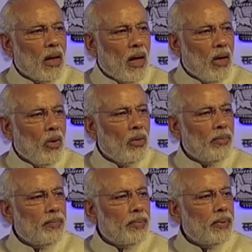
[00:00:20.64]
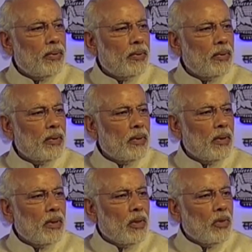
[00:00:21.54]
I hope
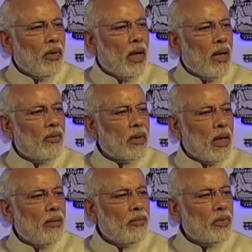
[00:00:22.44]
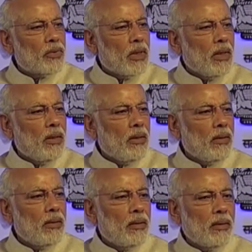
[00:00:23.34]
you will have time to see
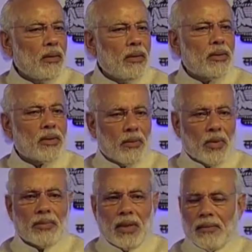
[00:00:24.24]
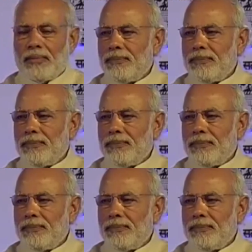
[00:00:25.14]
some of them.